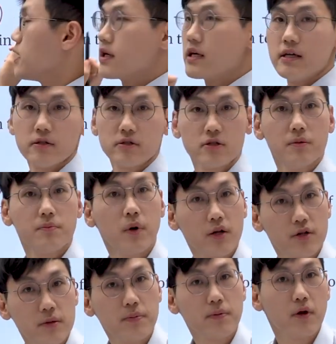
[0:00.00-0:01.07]
into the
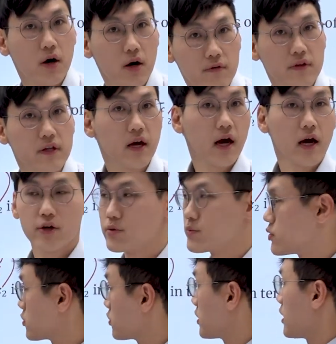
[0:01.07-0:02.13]
multiple of the
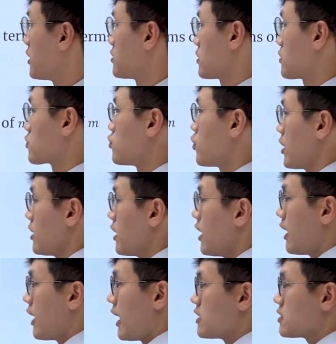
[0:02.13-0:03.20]
argument. So that is a great.
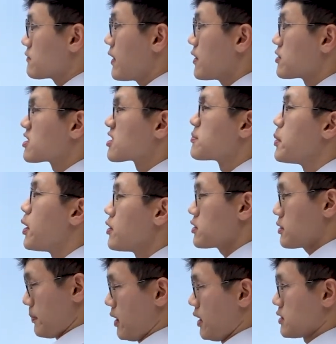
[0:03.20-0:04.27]
Hence, find the
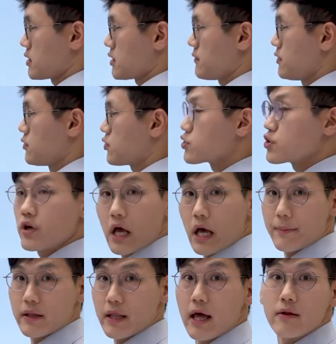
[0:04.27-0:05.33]
smallest positive integer
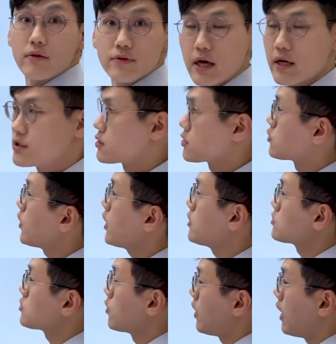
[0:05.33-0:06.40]
m(n). That is a great.
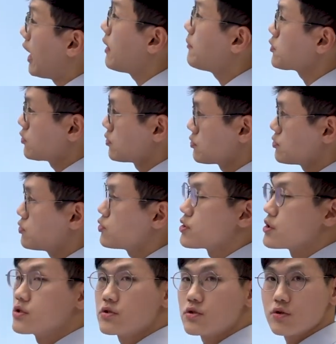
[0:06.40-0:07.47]
So what I'm going to do
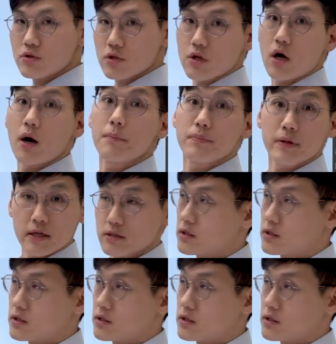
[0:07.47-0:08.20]
is to use a complex